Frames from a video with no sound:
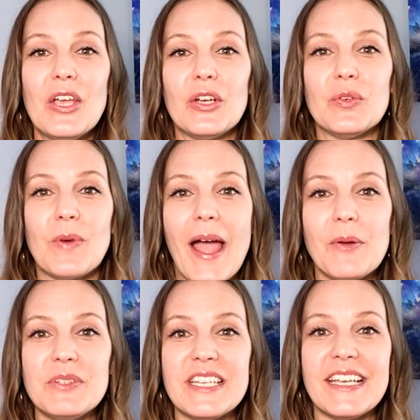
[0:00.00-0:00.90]

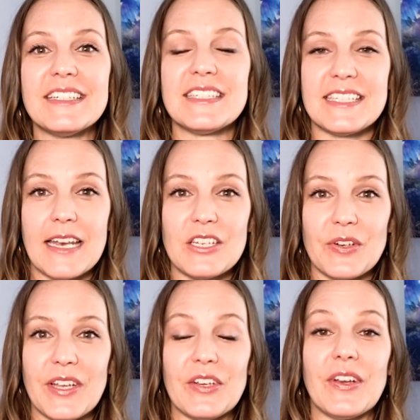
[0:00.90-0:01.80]
Grounding and
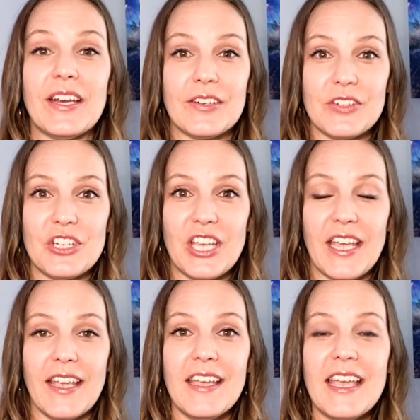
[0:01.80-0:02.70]
centering your
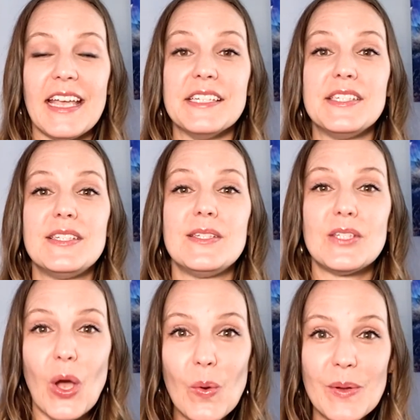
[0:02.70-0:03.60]
energy is
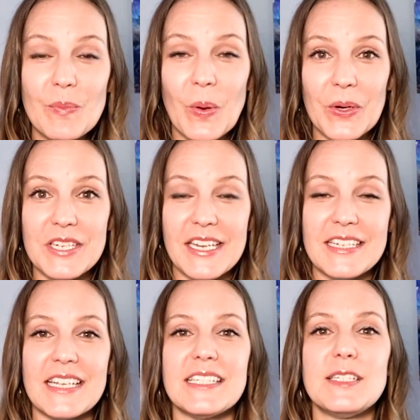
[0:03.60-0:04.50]
so
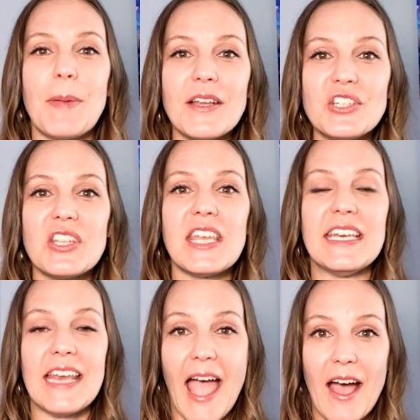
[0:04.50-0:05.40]
important, especially
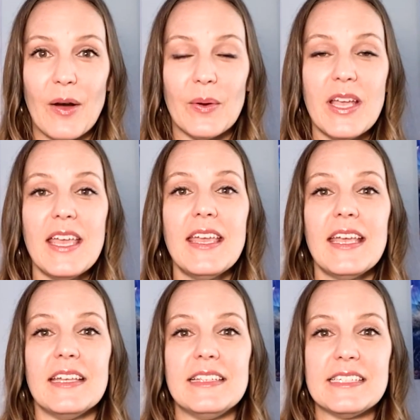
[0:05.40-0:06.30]
now
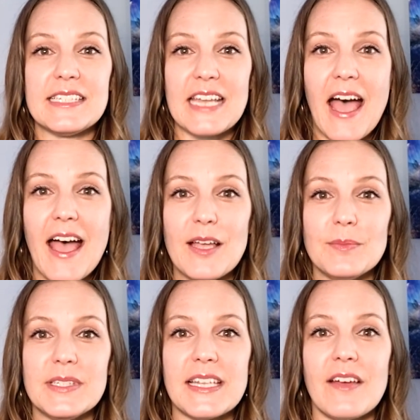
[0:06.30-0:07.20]
in these
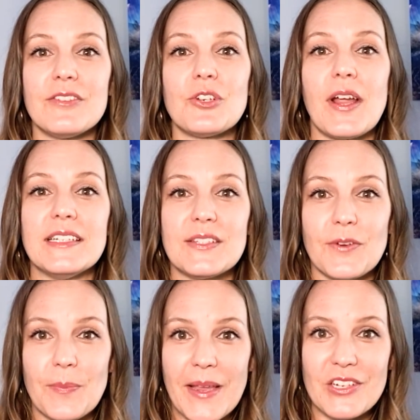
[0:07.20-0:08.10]
times of
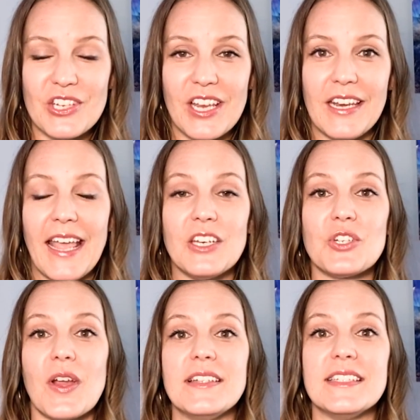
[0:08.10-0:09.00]
transformation and
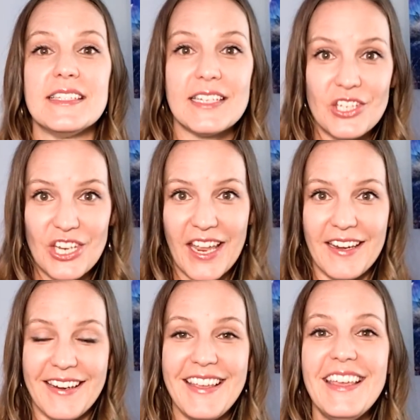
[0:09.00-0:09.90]

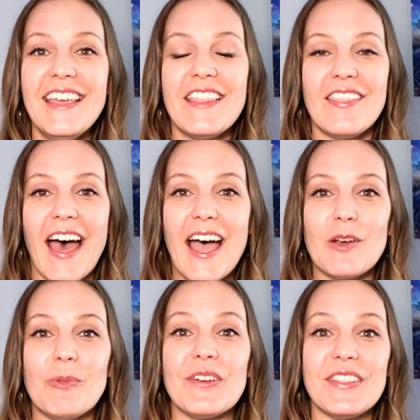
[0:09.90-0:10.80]
transition
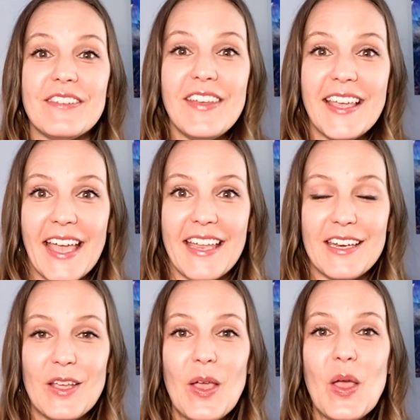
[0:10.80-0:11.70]
that we're living
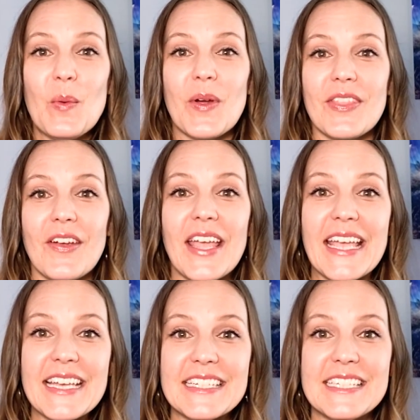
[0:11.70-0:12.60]
in, where there
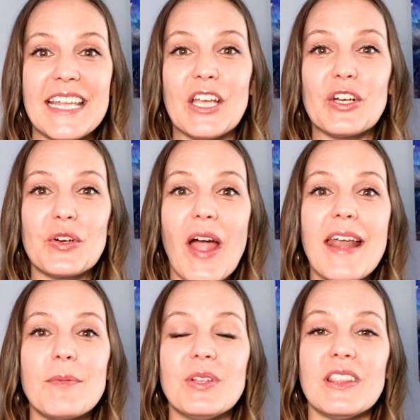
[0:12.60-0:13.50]
is
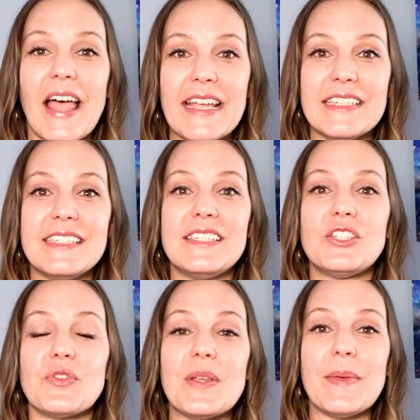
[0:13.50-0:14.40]
incredible light
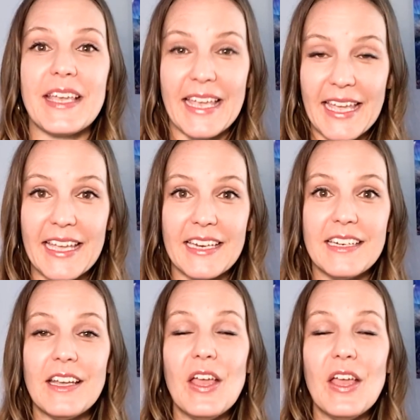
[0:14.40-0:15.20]
streaming in